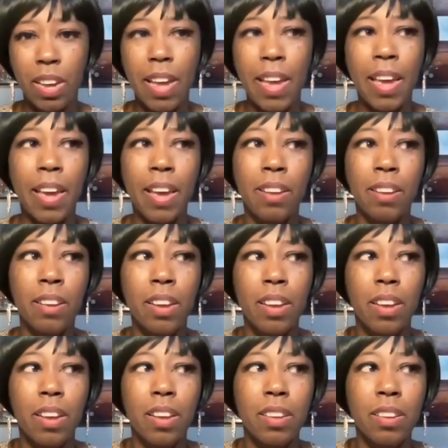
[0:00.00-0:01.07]
And
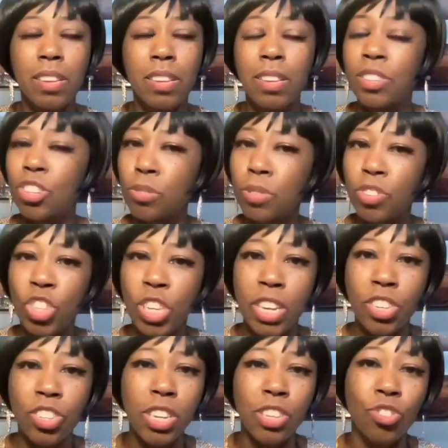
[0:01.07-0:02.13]
in terms of
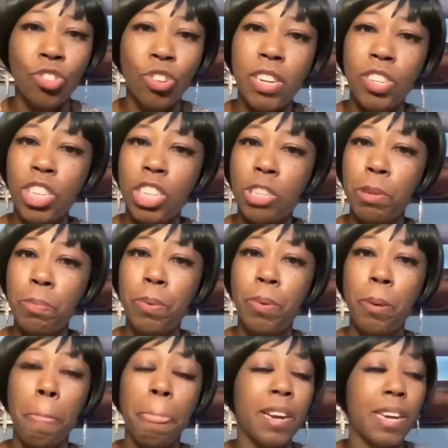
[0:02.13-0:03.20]
changing and trying to change
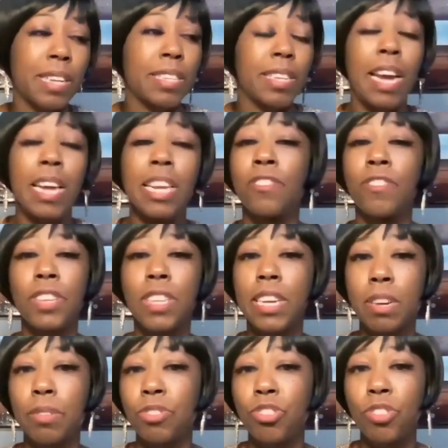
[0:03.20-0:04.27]
people, like I said, I didn't
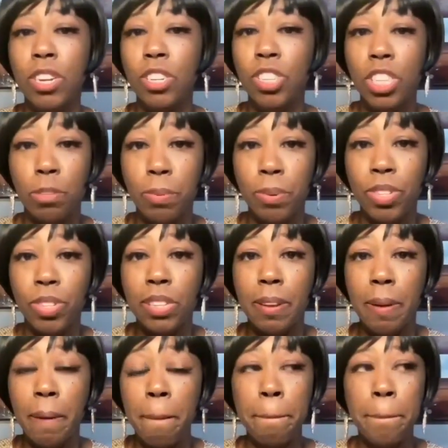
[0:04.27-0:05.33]
realize I was trying to change the person.
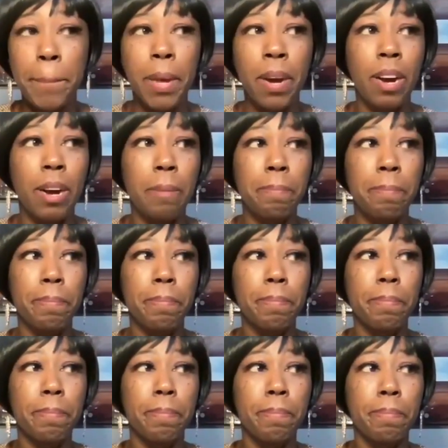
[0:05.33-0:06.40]

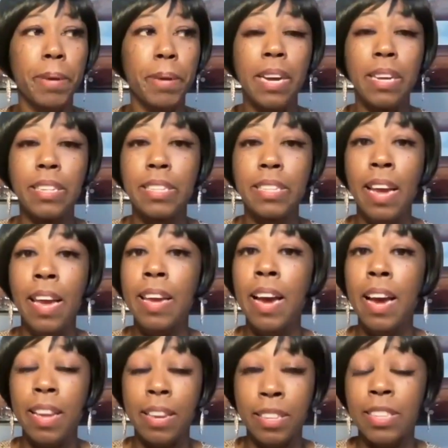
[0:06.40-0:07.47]
Because hey,
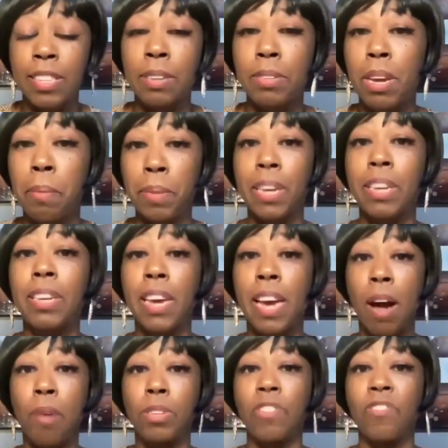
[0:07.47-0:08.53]
at the same time, I'm like,
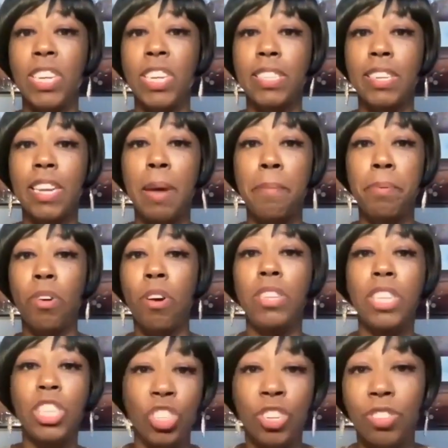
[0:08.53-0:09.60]
yeah, I was invested. I put all
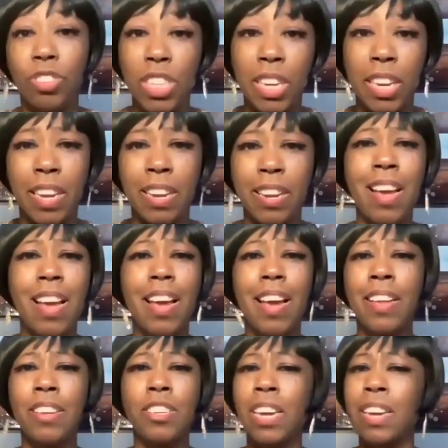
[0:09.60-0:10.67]
these years in,
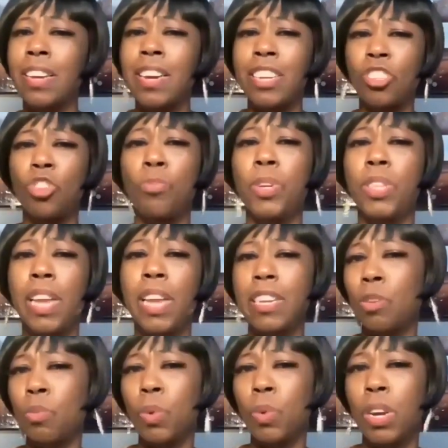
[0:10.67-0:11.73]
and it's like it got to the point that I
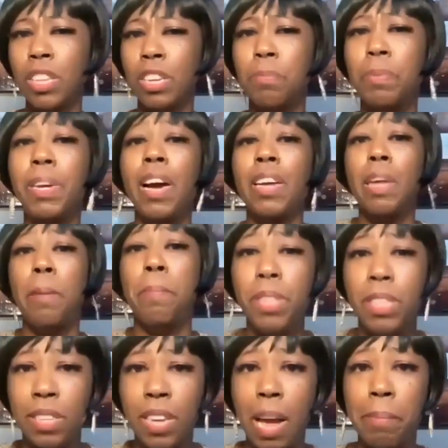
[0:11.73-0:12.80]
didn't want to leave because I put the
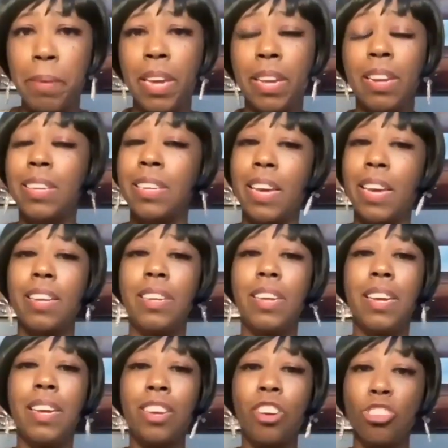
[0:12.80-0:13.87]
time in. Again,
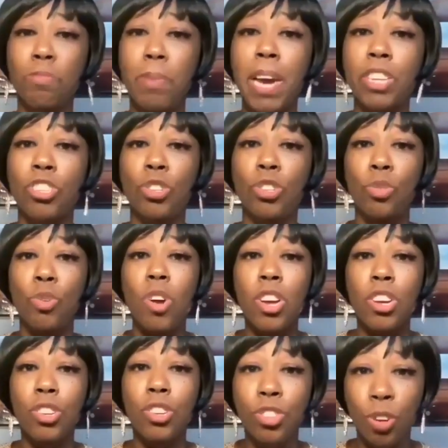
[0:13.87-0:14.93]
it goes back to
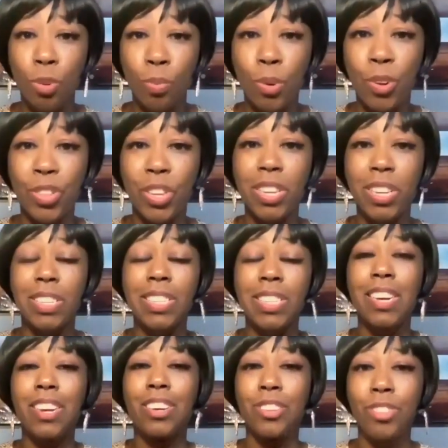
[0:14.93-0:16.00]
your worthiness,
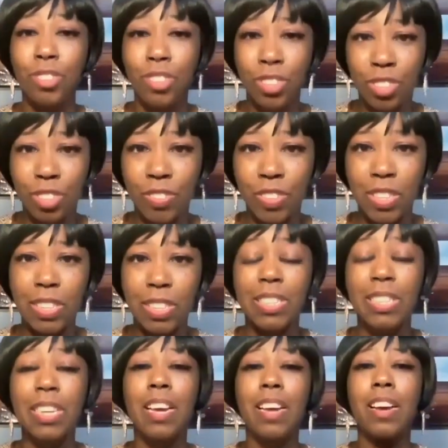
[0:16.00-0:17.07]
your deservedness,
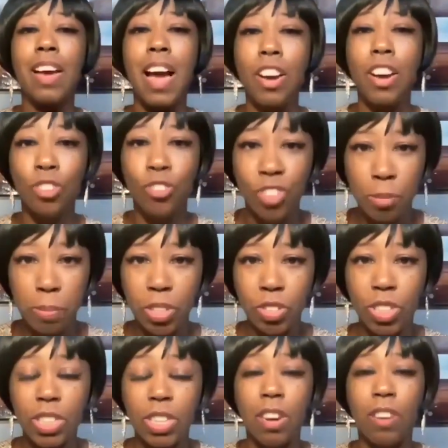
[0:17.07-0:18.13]
how you feel about
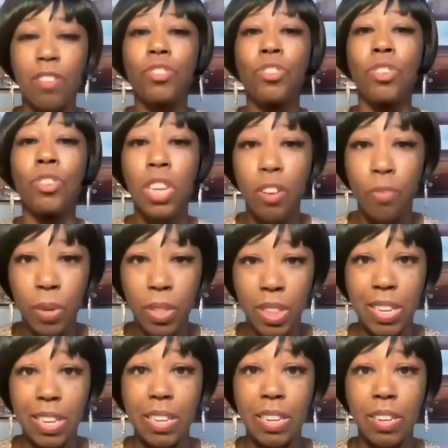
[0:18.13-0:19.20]
yourself, your love
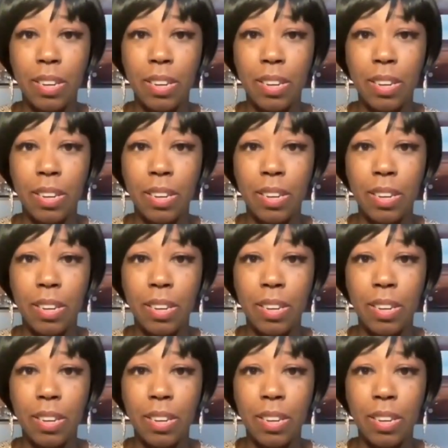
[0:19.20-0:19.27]
within.